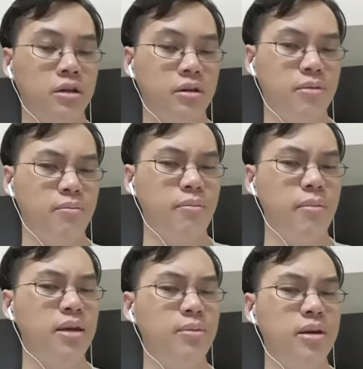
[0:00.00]

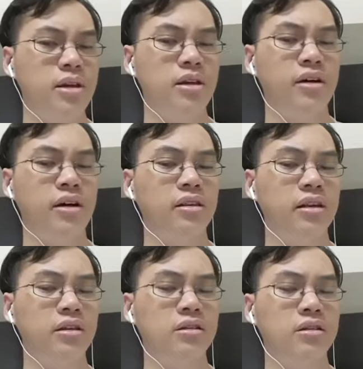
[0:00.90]
maybe if I
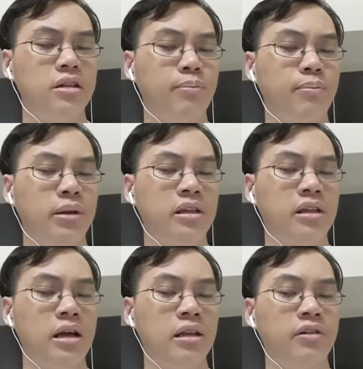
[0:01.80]
think that particular
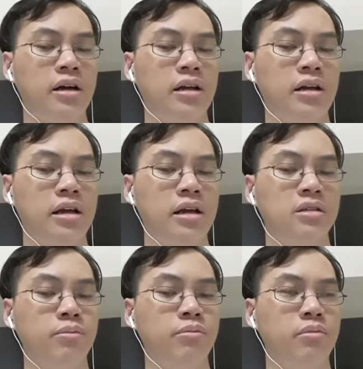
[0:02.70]
Unearthed Arcana has a
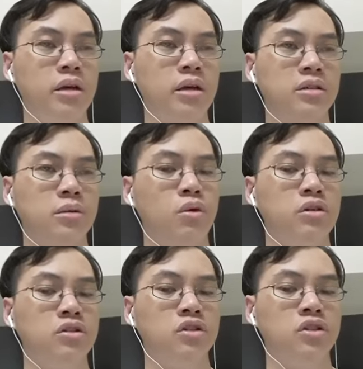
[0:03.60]
has a more
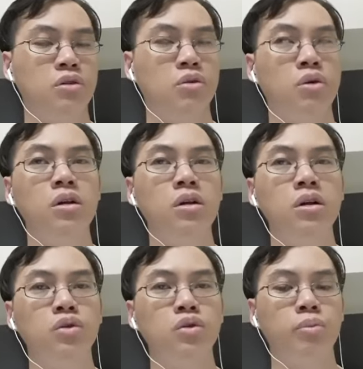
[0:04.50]
interesting role
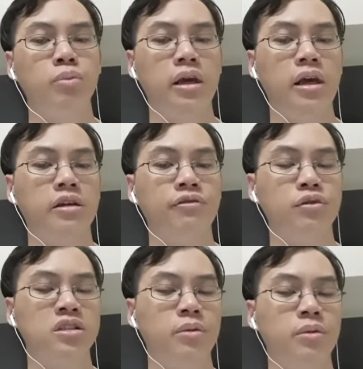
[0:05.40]
to play in a future
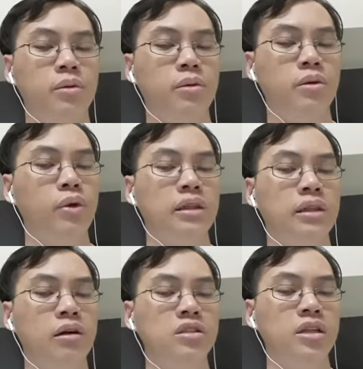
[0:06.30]
level when they
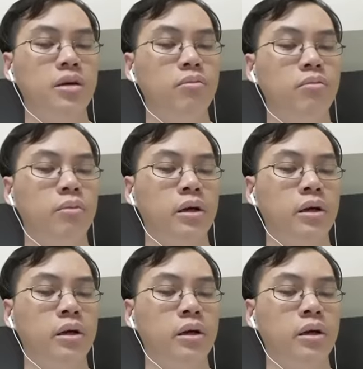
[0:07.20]
announce them. But